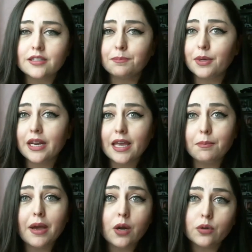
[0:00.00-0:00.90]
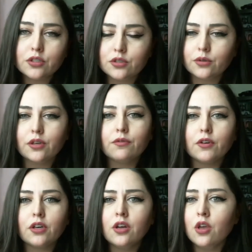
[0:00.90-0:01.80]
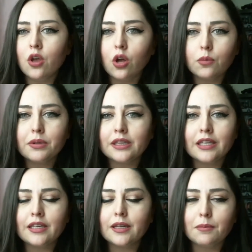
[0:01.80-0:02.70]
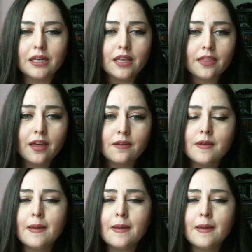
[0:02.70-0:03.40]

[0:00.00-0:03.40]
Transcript: But hey, power to her for openly admitting that.